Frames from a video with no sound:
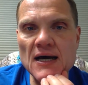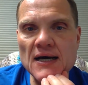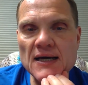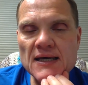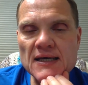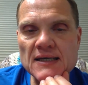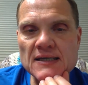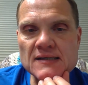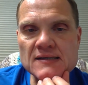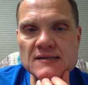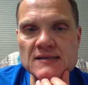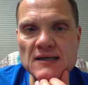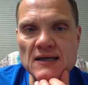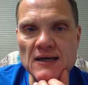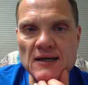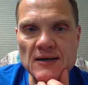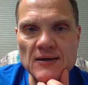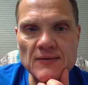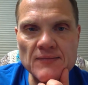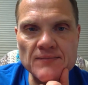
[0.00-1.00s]
he's
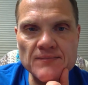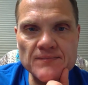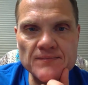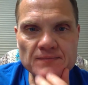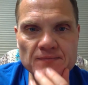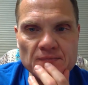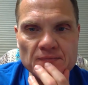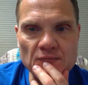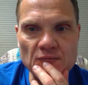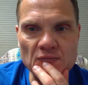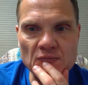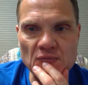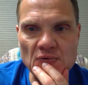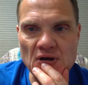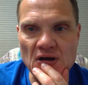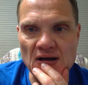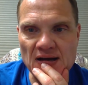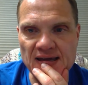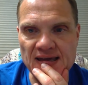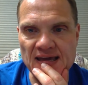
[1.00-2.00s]
a
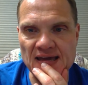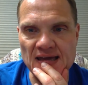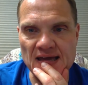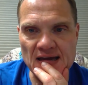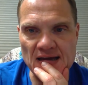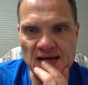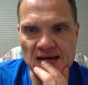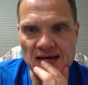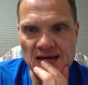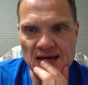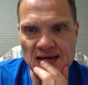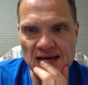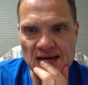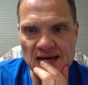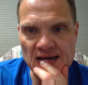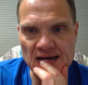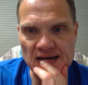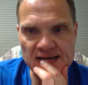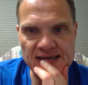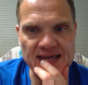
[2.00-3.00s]

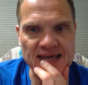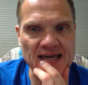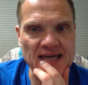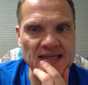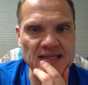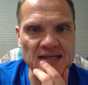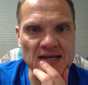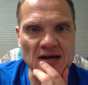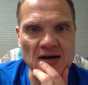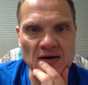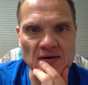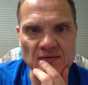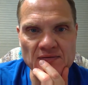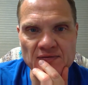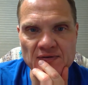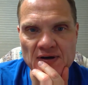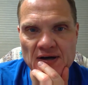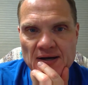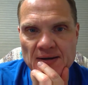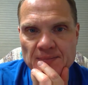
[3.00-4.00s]
kin
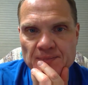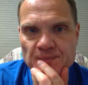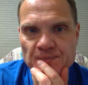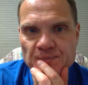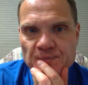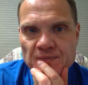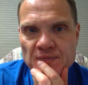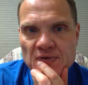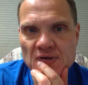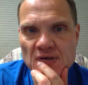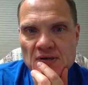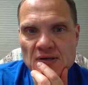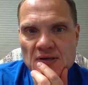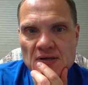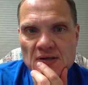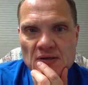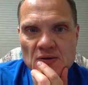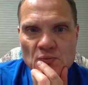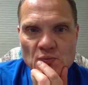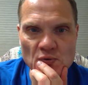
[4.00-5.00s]
of
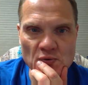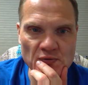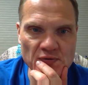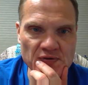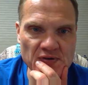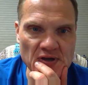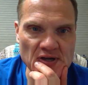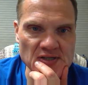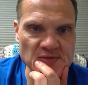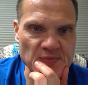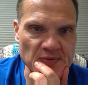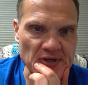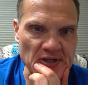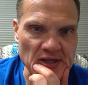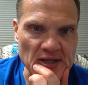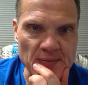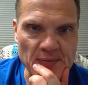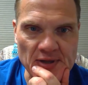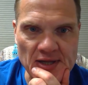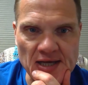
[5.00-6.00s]
Ruth's husband,
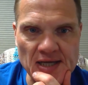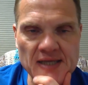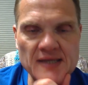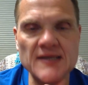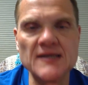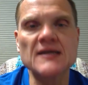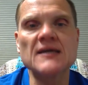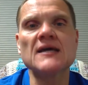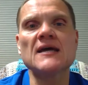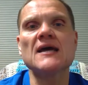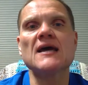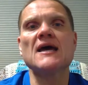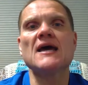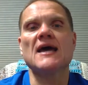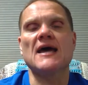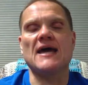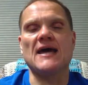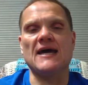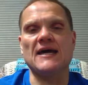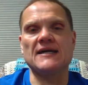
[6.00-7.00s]
Elimelech.
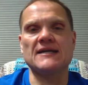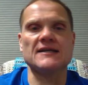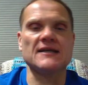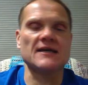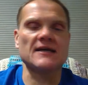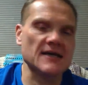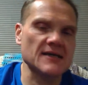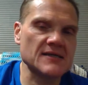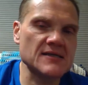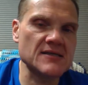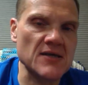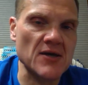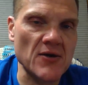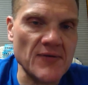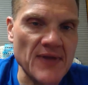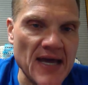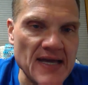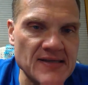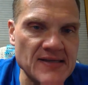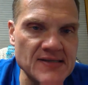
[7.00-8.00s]
And
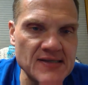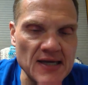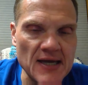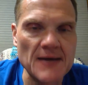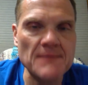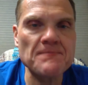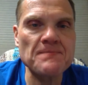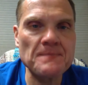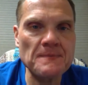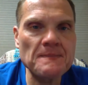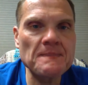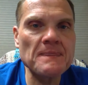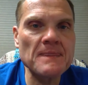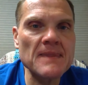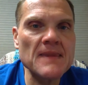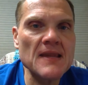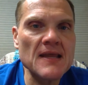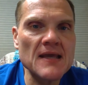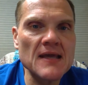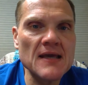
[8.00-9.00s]
so that's,
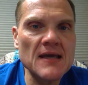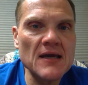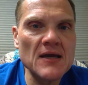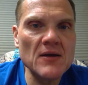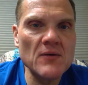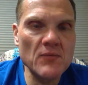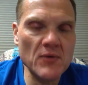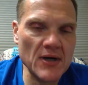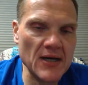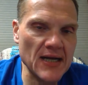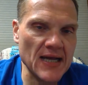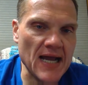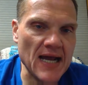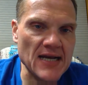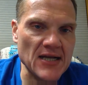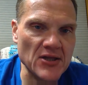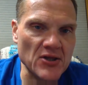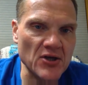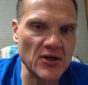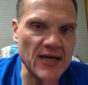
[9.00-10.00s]
we're going to
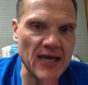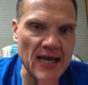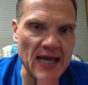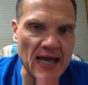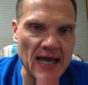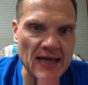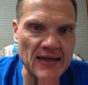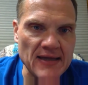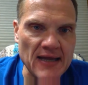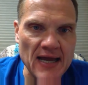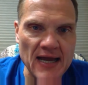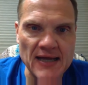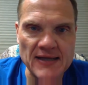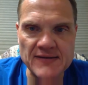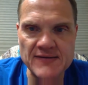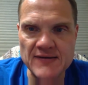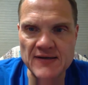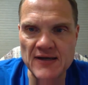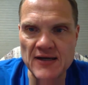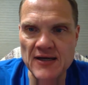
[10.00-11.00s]
kind of look
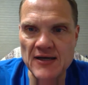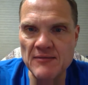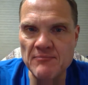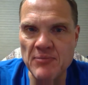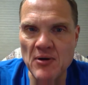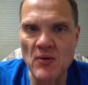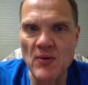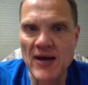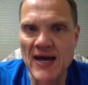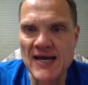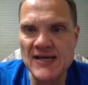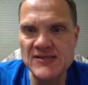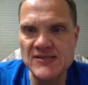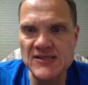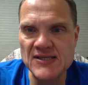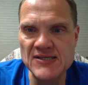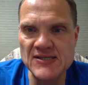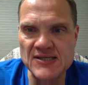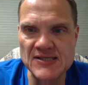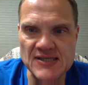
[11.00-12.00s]
at Boaz
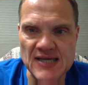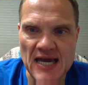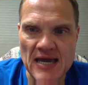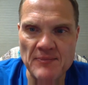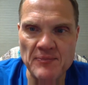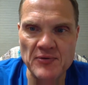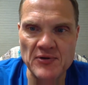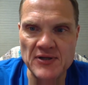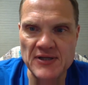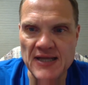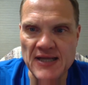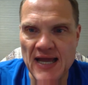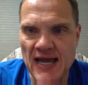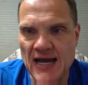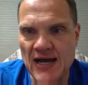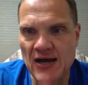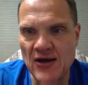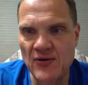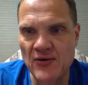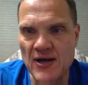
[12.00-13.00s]
and his example and
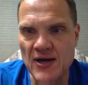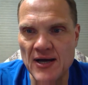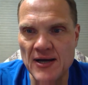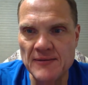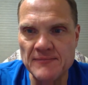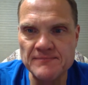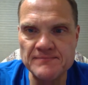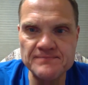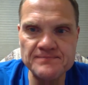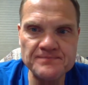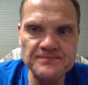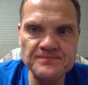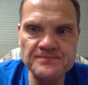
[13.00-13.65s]
how